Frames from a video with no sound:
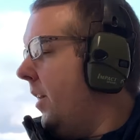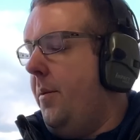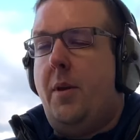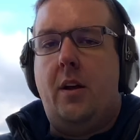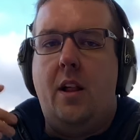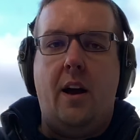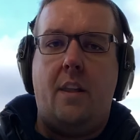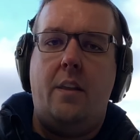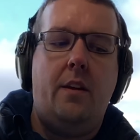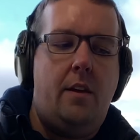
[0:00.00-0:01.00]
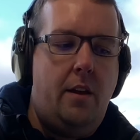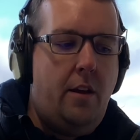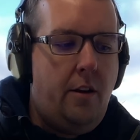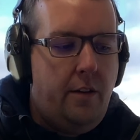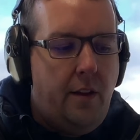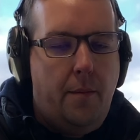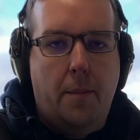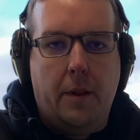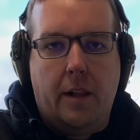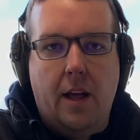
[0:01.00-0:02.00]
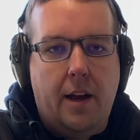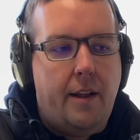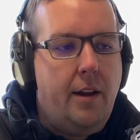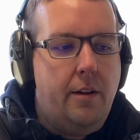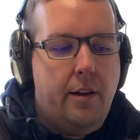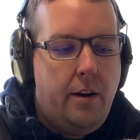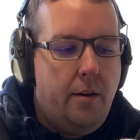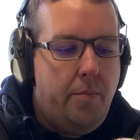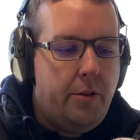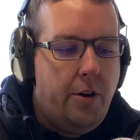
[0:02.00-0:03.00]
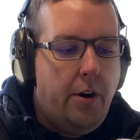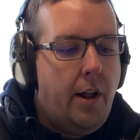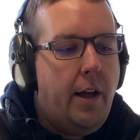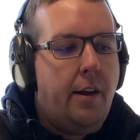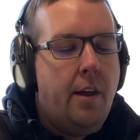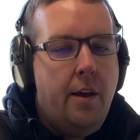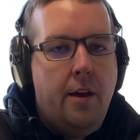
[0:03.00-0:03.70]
give me a Glock and a 10mm Glock, and I'll put the hurt on.